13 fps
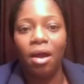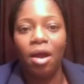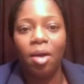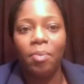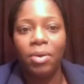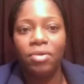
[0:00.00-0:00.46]

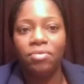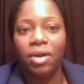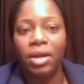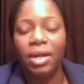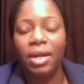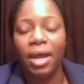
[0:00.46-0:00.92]
up and
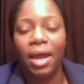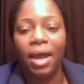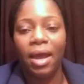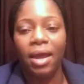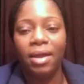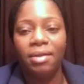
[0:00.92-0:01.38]
running.
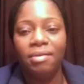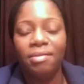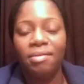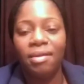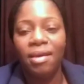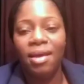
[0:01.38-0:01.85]
And
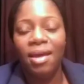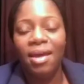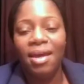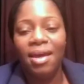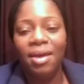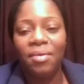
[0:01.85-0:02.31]

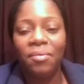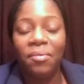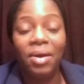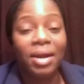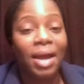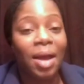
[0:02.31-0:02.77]

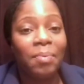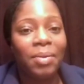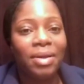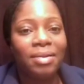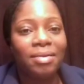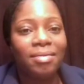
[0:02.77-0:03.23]
what happened?